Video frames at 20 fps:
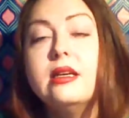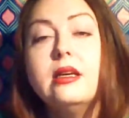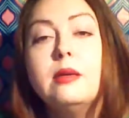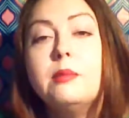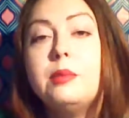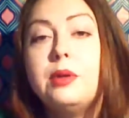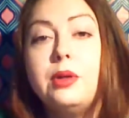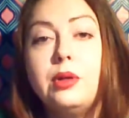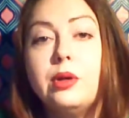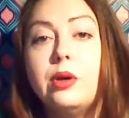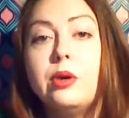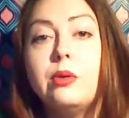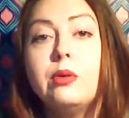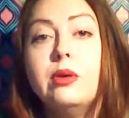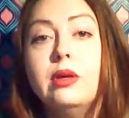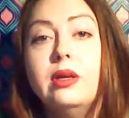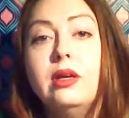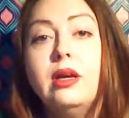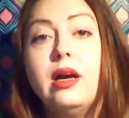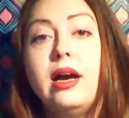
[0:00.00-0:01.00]
But no.
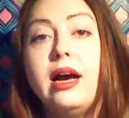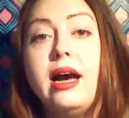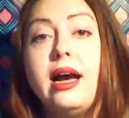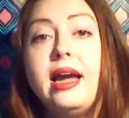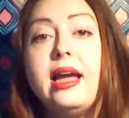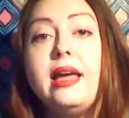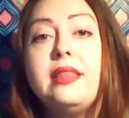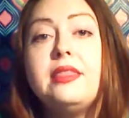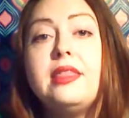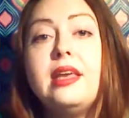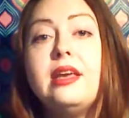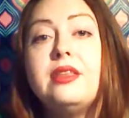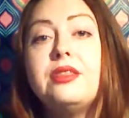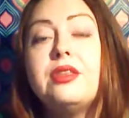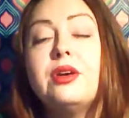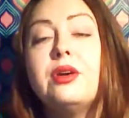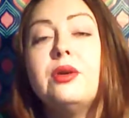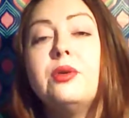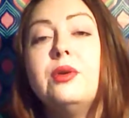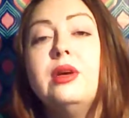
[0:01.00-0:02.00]
I think,
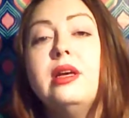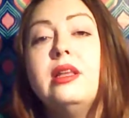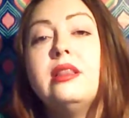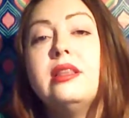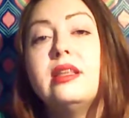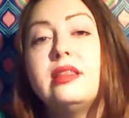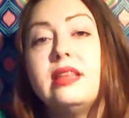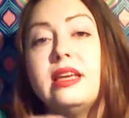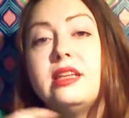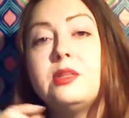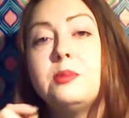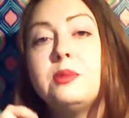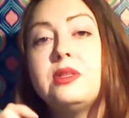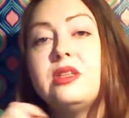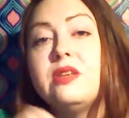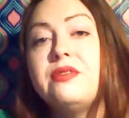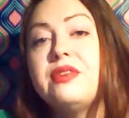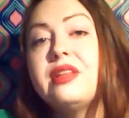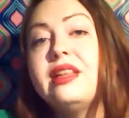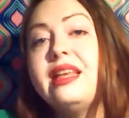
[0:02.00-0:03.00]
though, that they
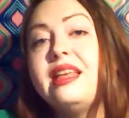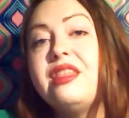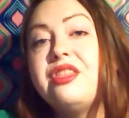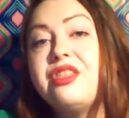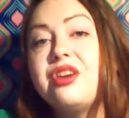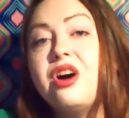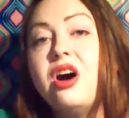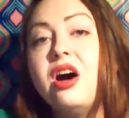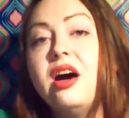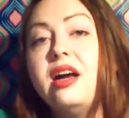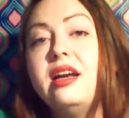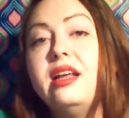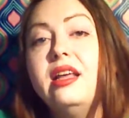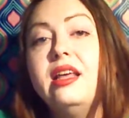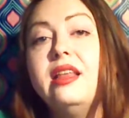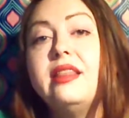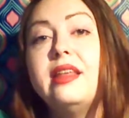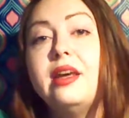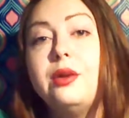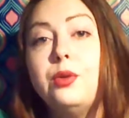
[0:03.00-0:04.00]
specifically thought
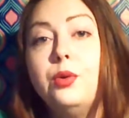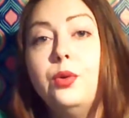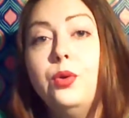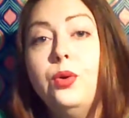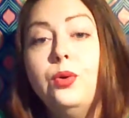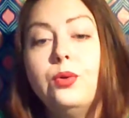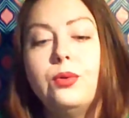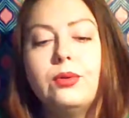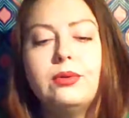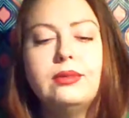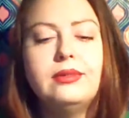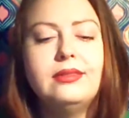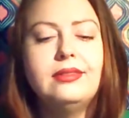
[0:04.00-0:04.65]
that, ooh,